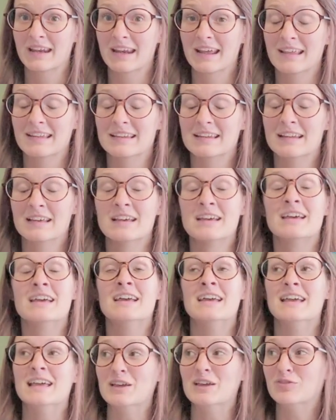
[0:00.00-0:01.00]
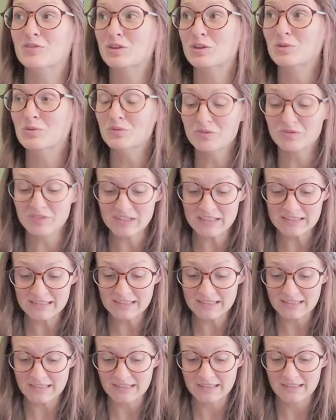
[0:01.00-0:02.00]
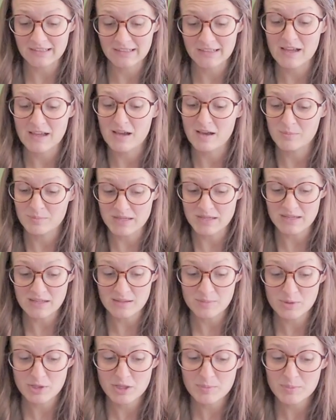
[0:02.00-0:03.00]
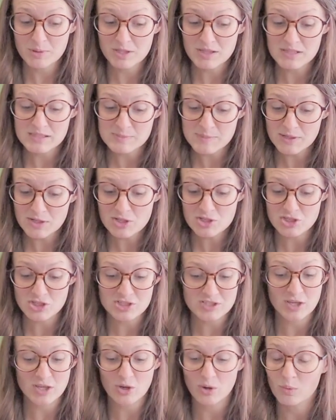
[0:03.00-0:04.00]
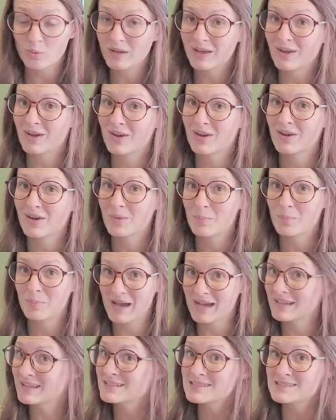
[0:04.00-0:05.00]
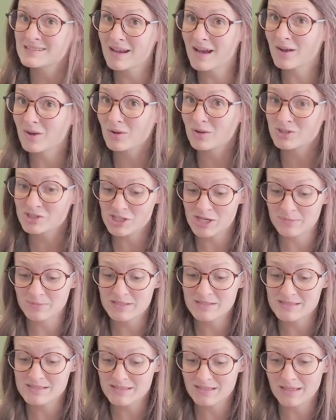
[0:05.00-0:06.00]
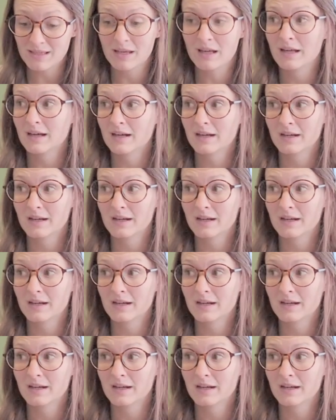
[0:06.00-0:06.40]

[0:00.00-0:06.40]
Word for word: And if you find a medium Oogie Boogie Spirit jersey going back in stock on Shop Disney,